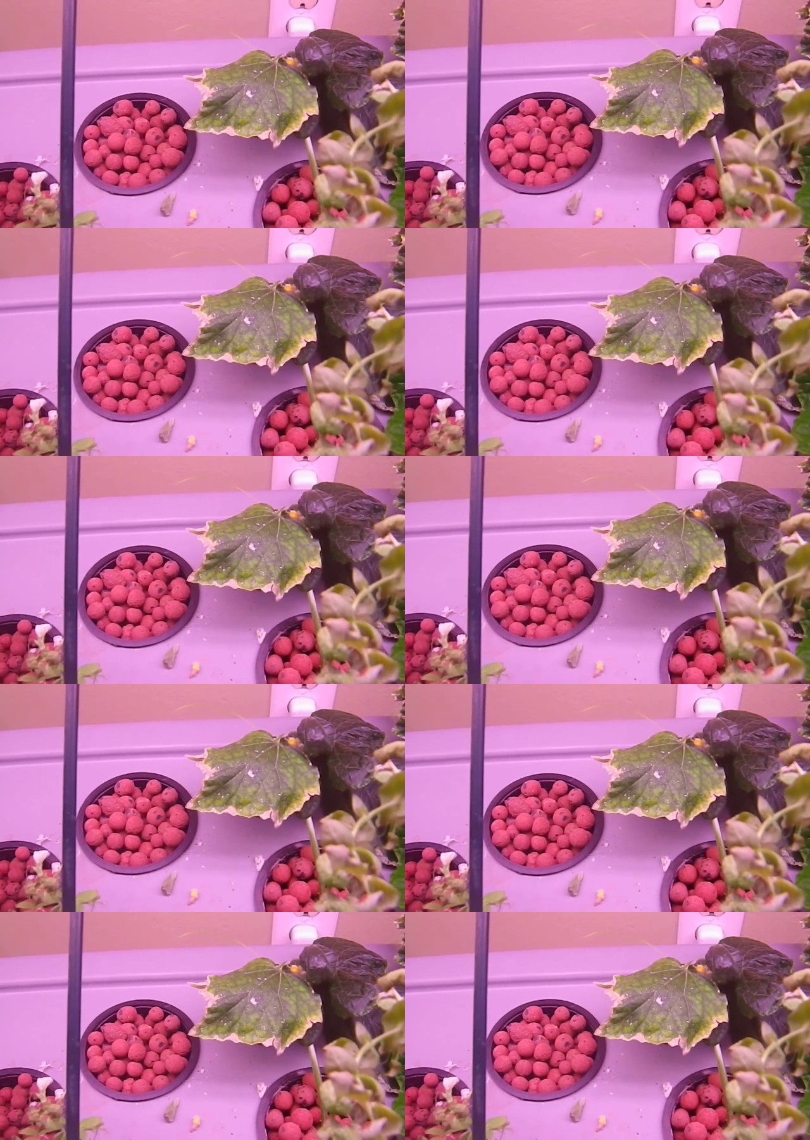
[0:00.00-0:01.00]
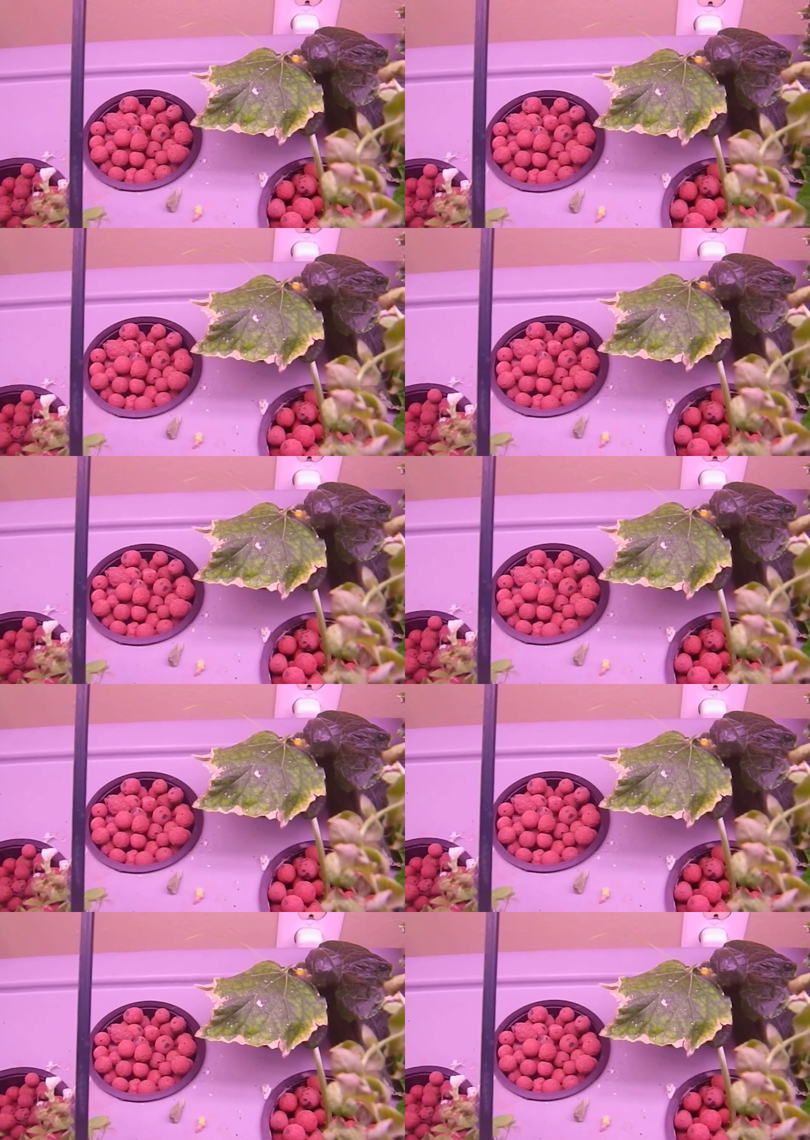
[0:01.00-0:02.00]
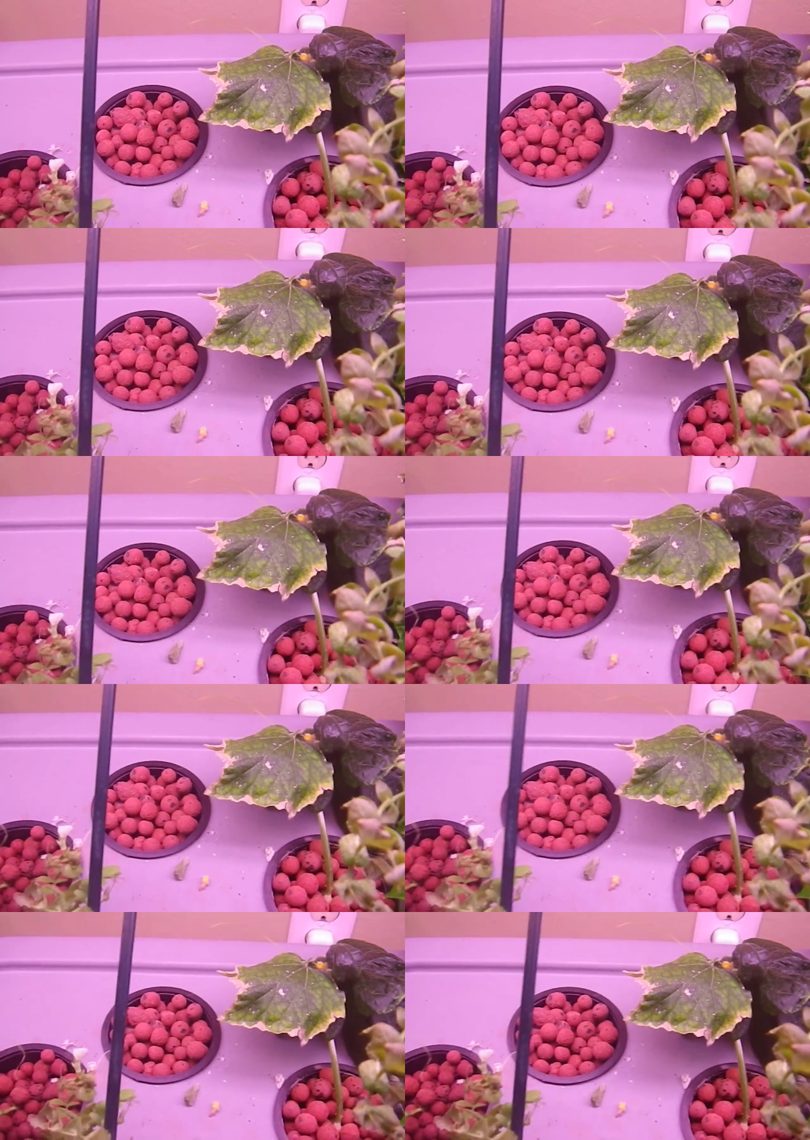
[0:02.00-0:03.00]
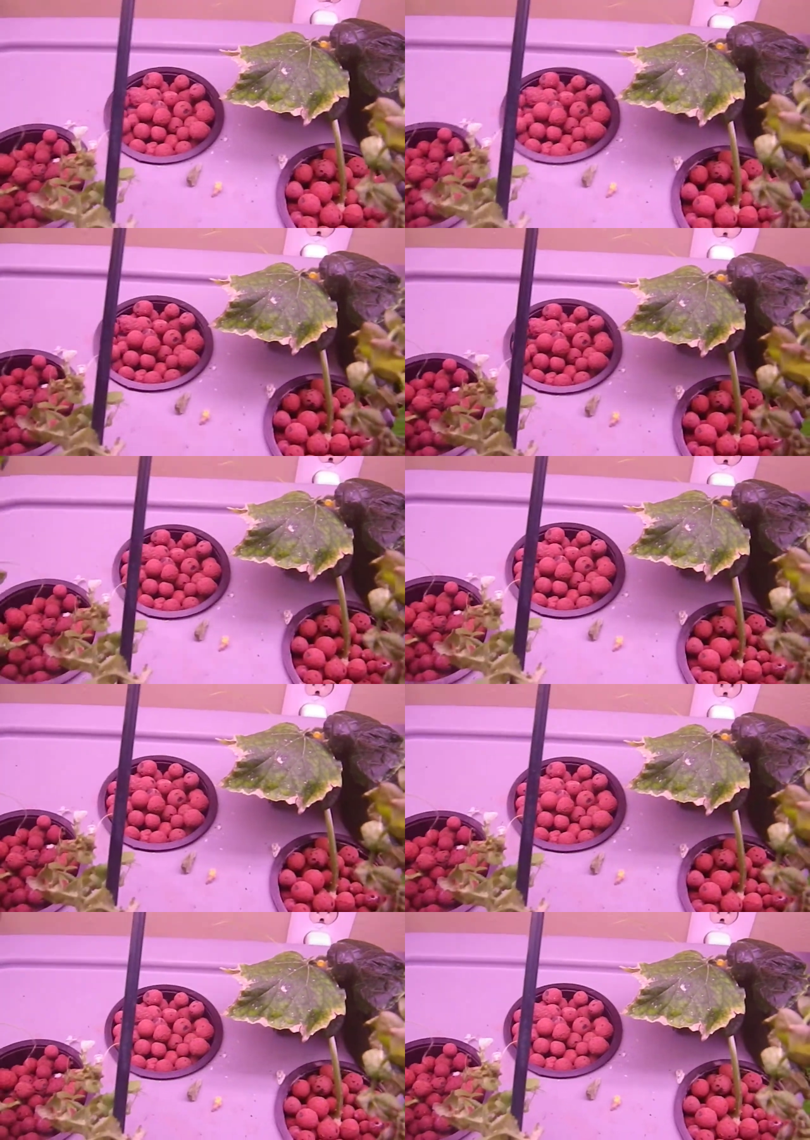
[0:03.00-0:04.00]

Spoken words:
No face is visible, so there are no lips to read.